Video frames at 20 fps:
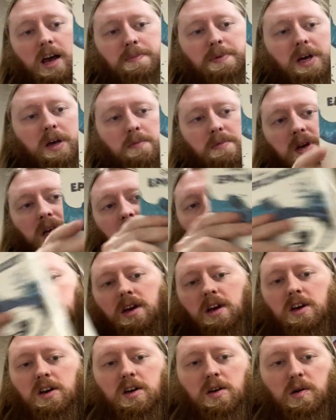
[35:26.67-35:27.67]
Epic
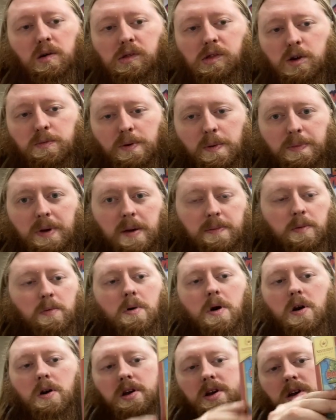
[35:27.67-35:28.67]
Mickey, Super Paper
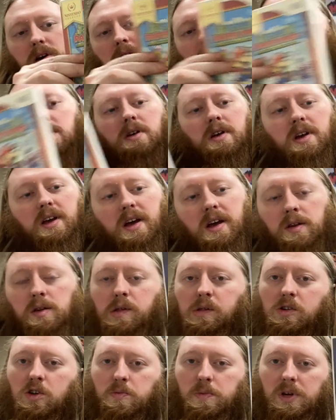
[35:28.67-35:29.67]
Mario, and
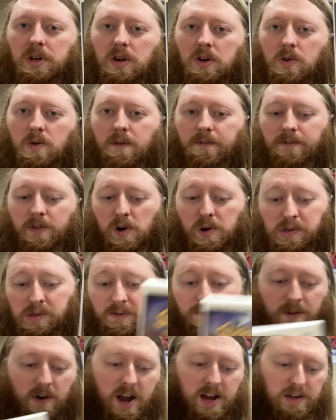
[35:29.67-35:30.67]
Scooby-Doo First
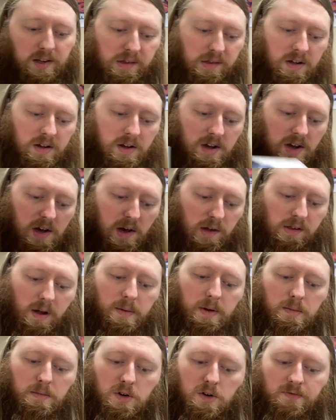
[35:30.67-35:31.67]
Frights. So I'm
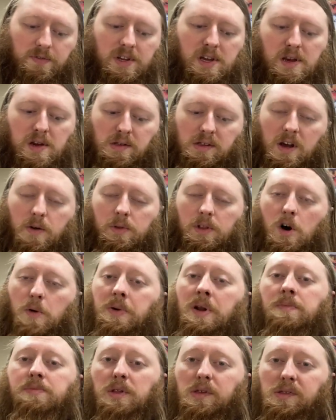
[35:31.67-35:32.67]
gonna move these and we'll
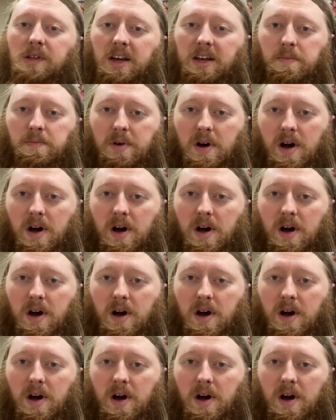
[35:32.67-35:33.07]
open up the second